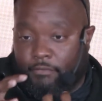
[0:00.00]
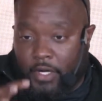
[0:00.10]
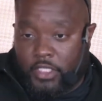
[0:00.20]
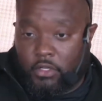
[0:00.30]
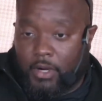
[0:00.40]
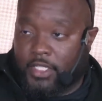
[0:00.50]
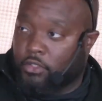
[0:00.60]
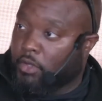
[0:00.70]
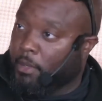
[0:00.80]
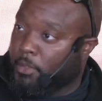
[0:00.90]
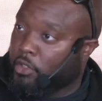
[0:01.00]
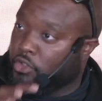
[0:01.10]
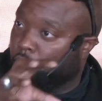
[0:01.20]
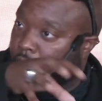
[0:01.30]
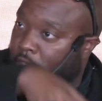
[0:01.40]
in Crisis who help those
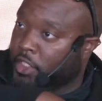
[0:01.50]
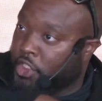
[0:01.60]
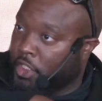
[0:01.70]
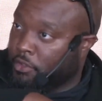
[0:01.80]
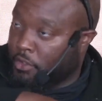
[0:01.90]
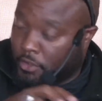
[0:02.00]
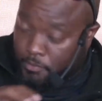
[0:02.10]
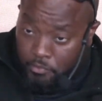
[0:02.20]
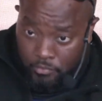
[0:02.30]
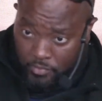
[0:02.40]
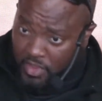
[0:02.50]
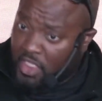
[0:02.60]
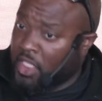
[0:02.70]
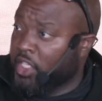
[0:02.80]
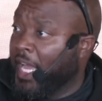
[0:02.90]
who are in the shelter.
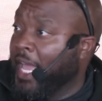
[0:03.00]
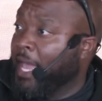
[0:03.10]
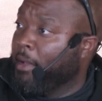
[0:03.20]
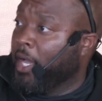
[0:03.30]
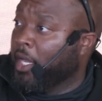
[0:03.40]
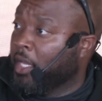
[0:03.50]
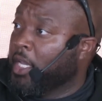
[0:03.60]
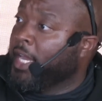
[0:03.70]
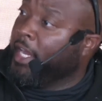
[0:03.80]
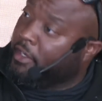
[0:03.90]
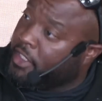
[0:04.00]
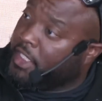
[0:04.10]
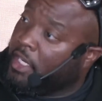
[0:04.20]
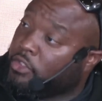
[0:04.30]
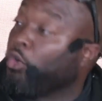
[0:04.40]
You got Heritage
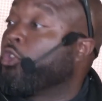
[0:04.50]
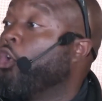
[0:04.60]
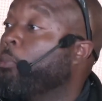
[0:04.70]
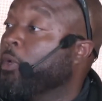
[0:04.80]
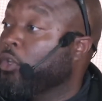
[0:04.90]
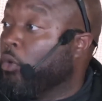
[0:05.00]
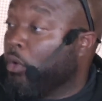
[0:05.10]
House, or the Open Door,